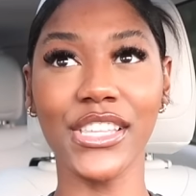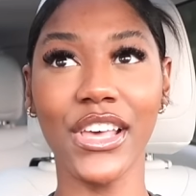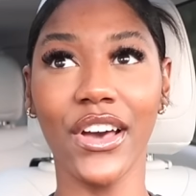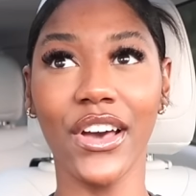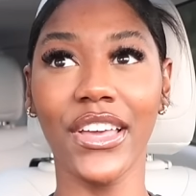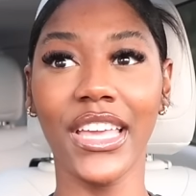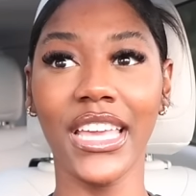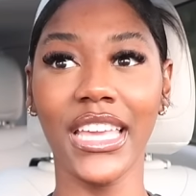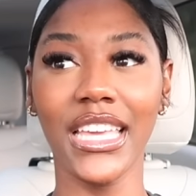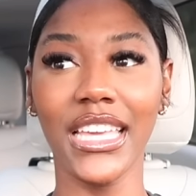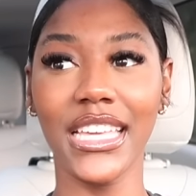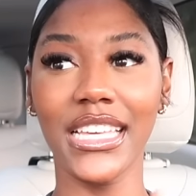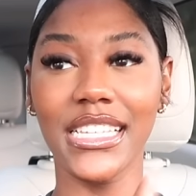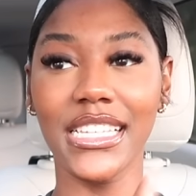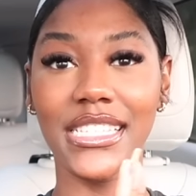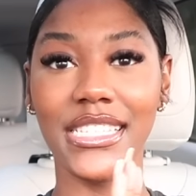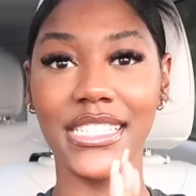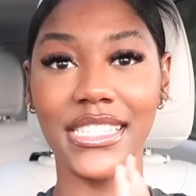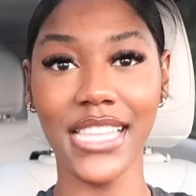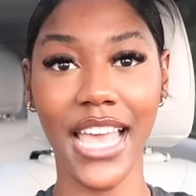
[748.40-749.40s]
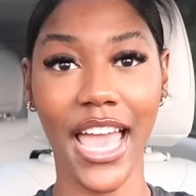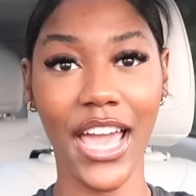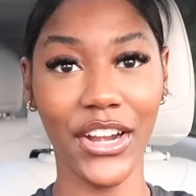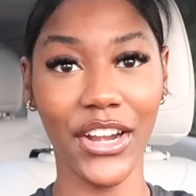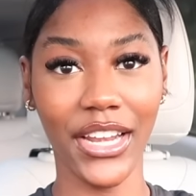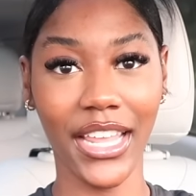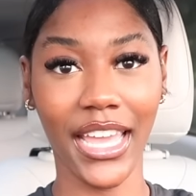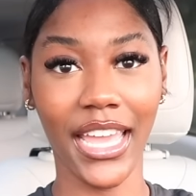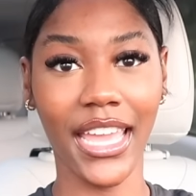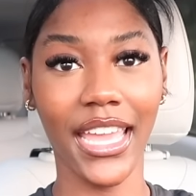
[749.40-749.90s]
y'all it is
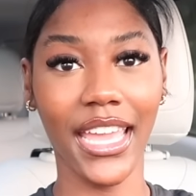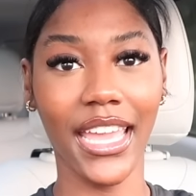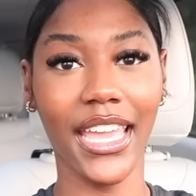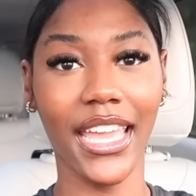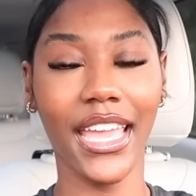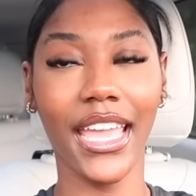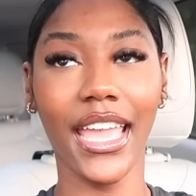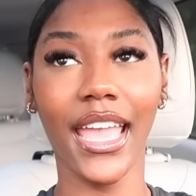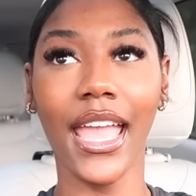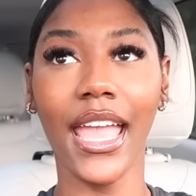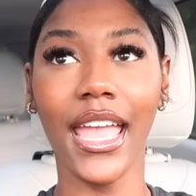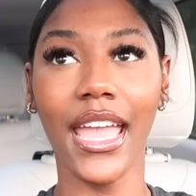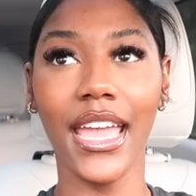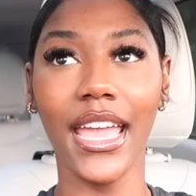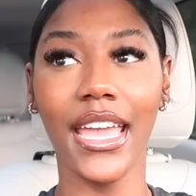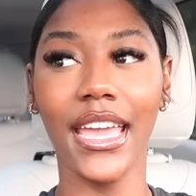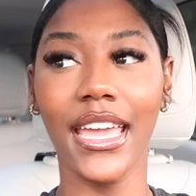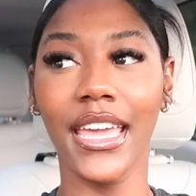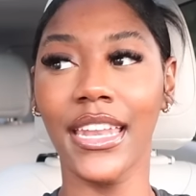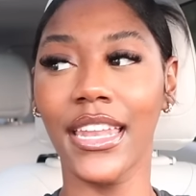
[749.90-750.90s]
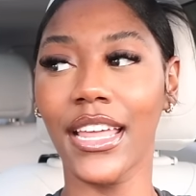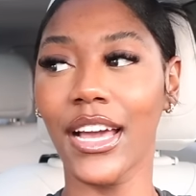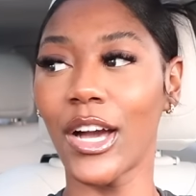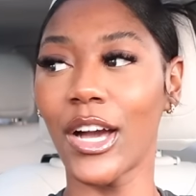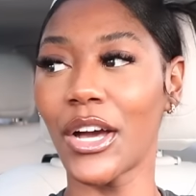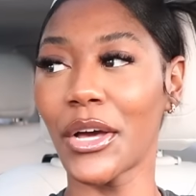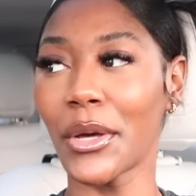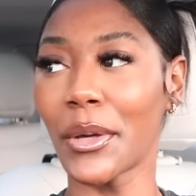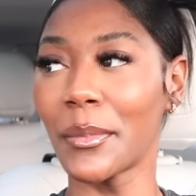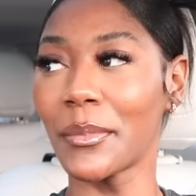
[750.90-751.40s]
saturday and
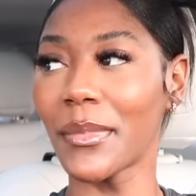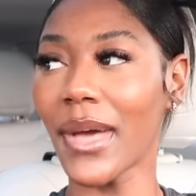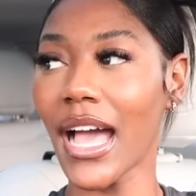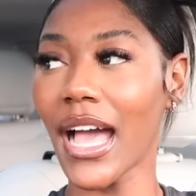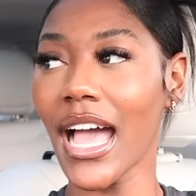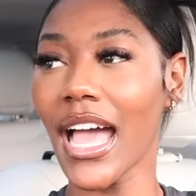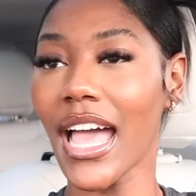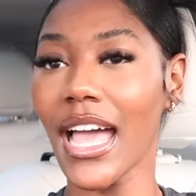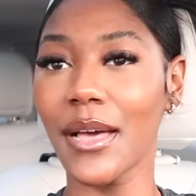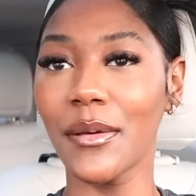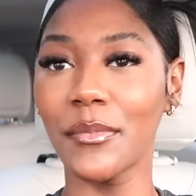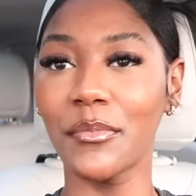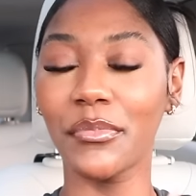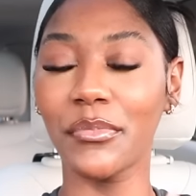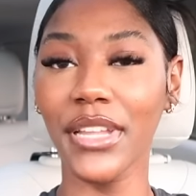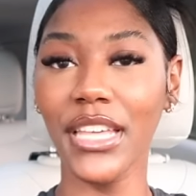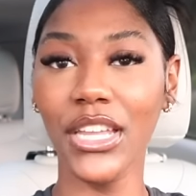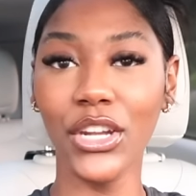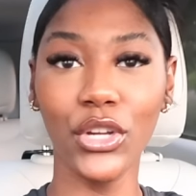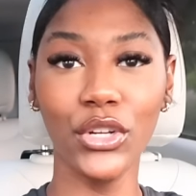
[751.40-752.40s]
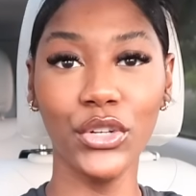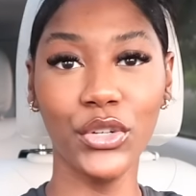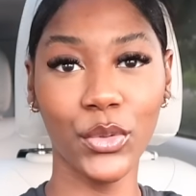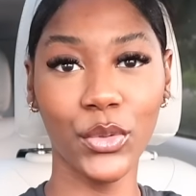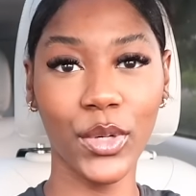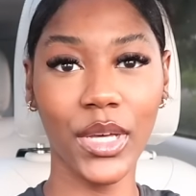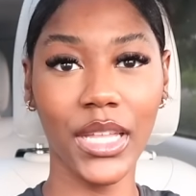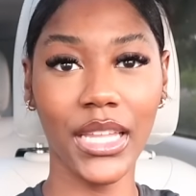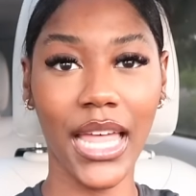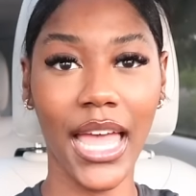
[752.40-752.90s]
um, i plan on
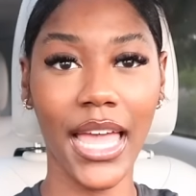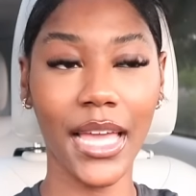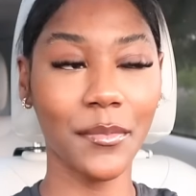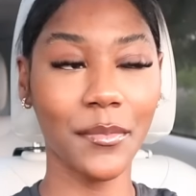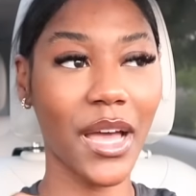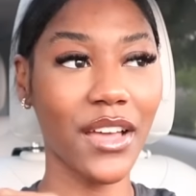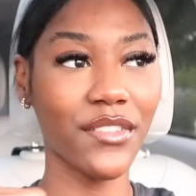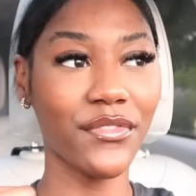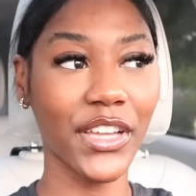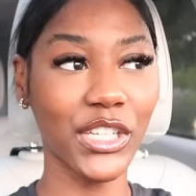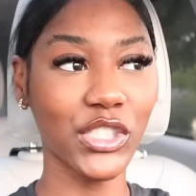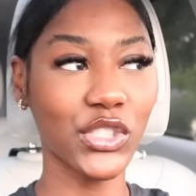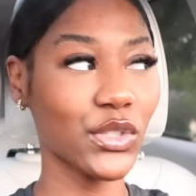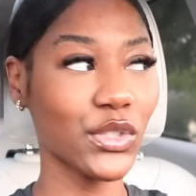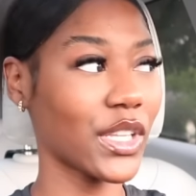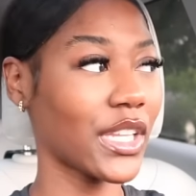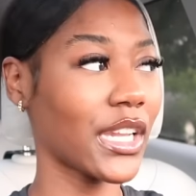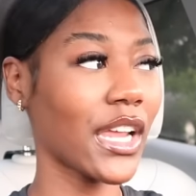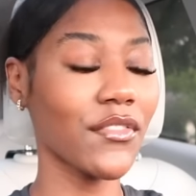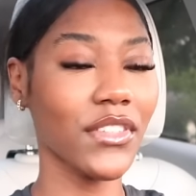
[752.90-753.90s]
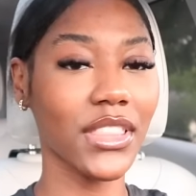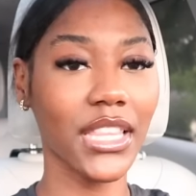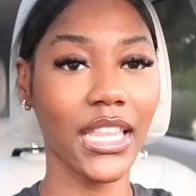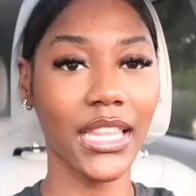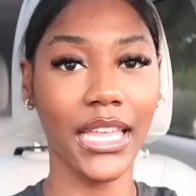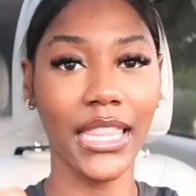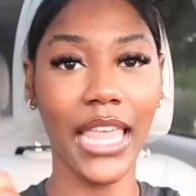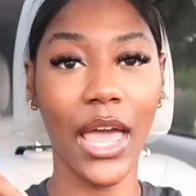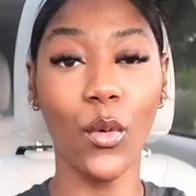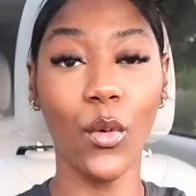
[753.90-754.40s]
doing like my facial and everything
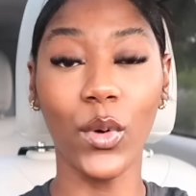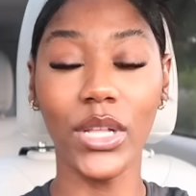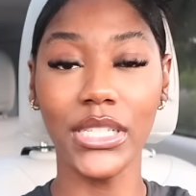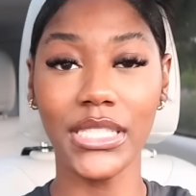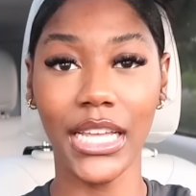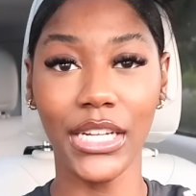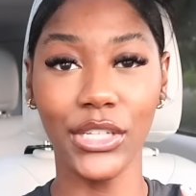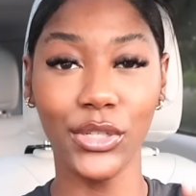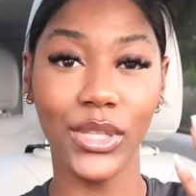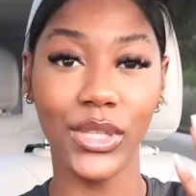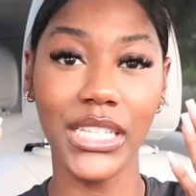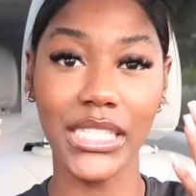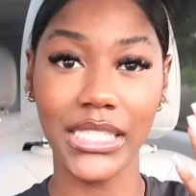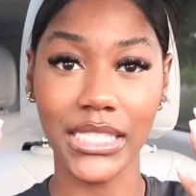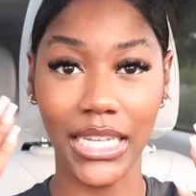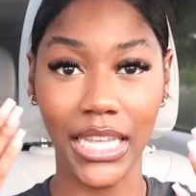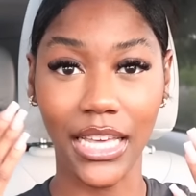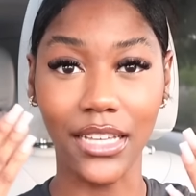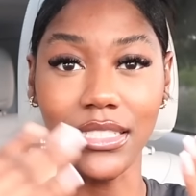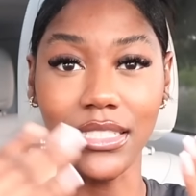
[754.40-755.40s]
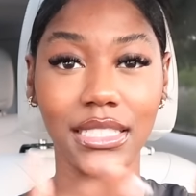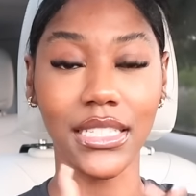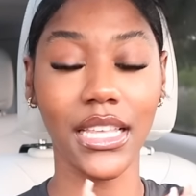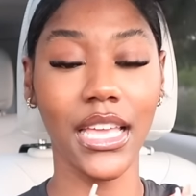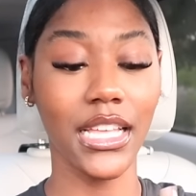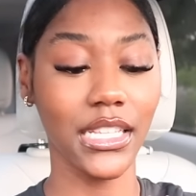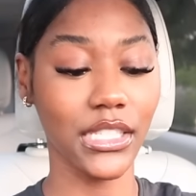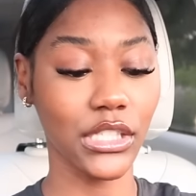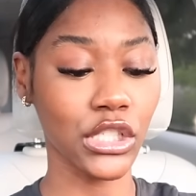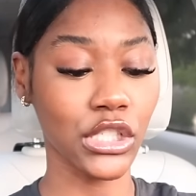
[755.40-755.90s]
like that once i do these nails
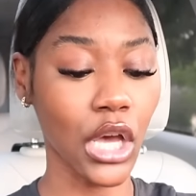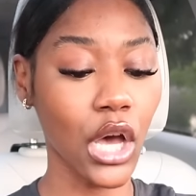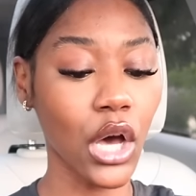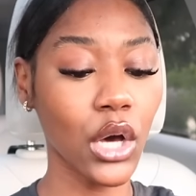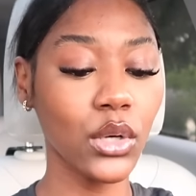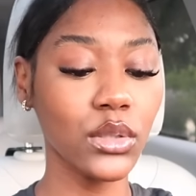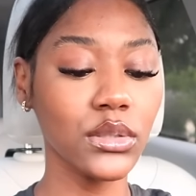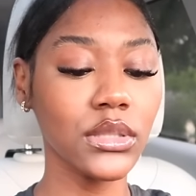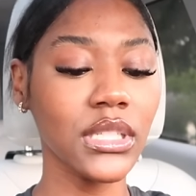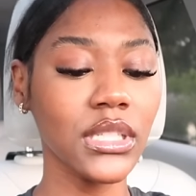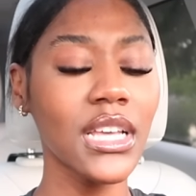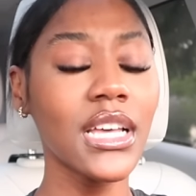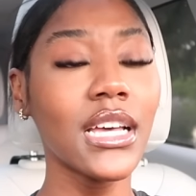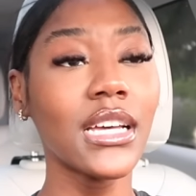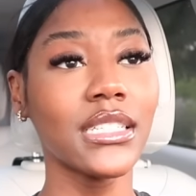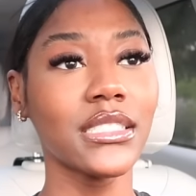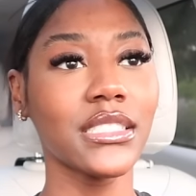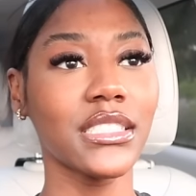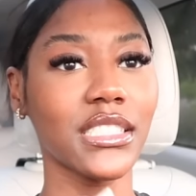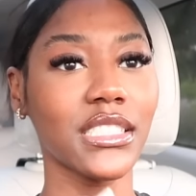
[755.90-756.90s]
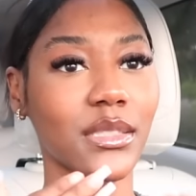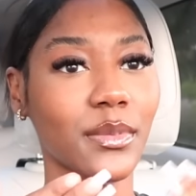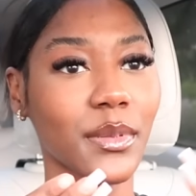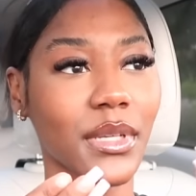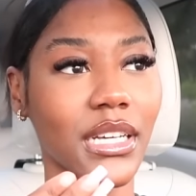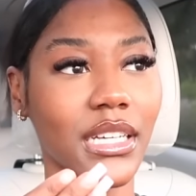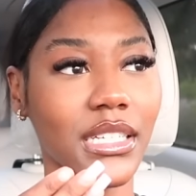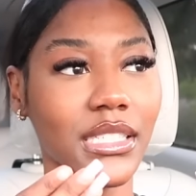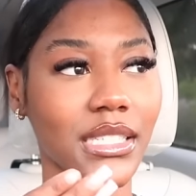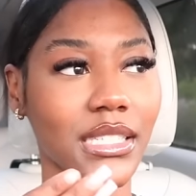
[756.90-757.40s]
and toes just
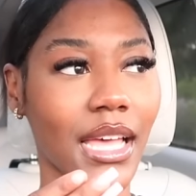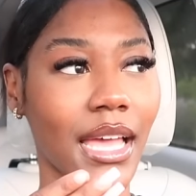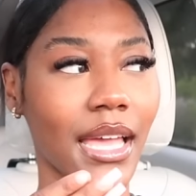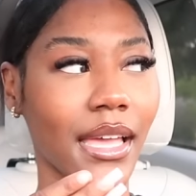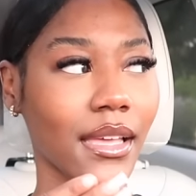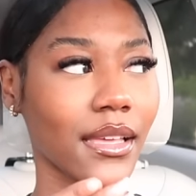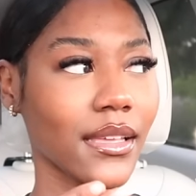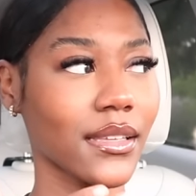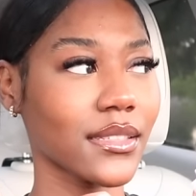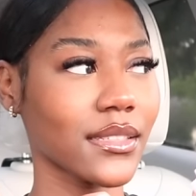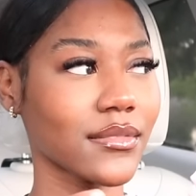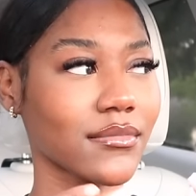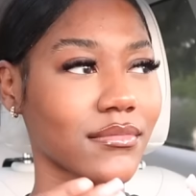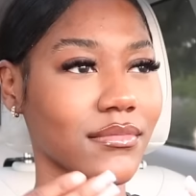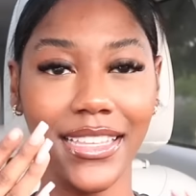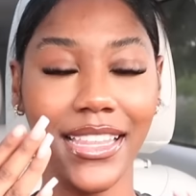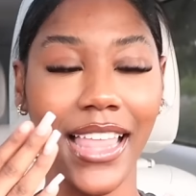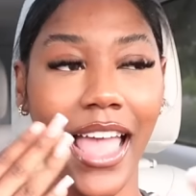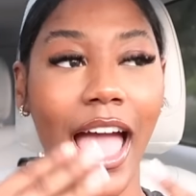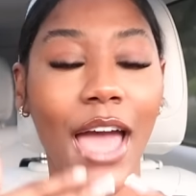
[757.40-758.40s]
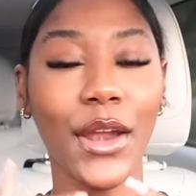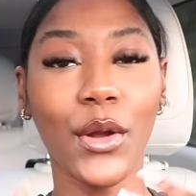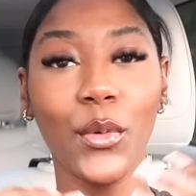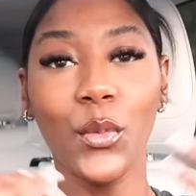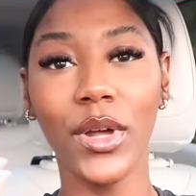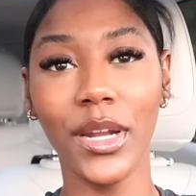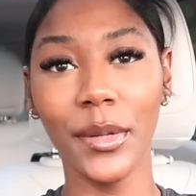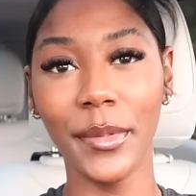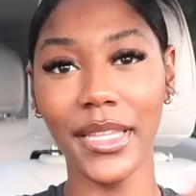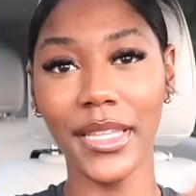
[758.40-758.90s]
because like like i don't
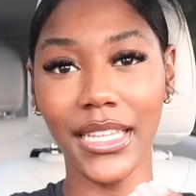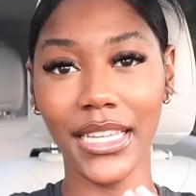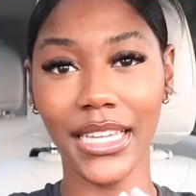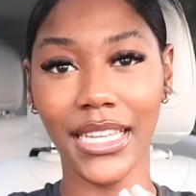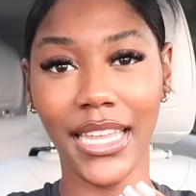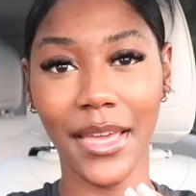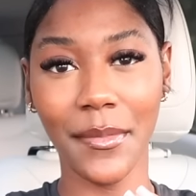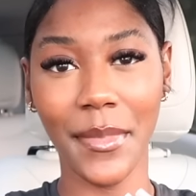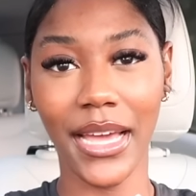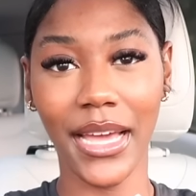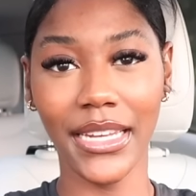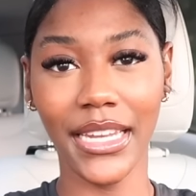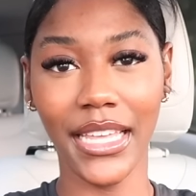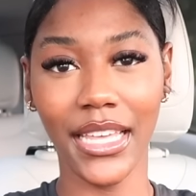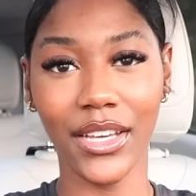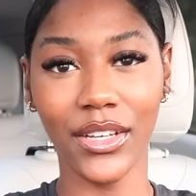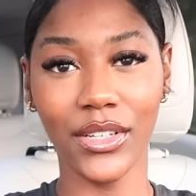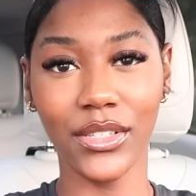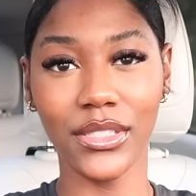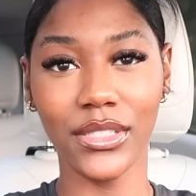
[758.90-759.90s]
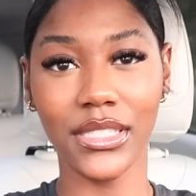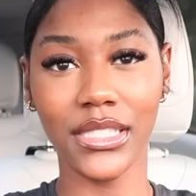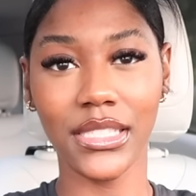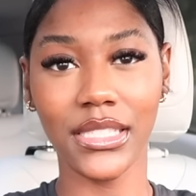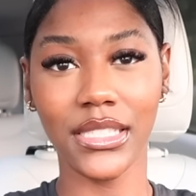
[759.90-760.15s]
want to be looking at my nails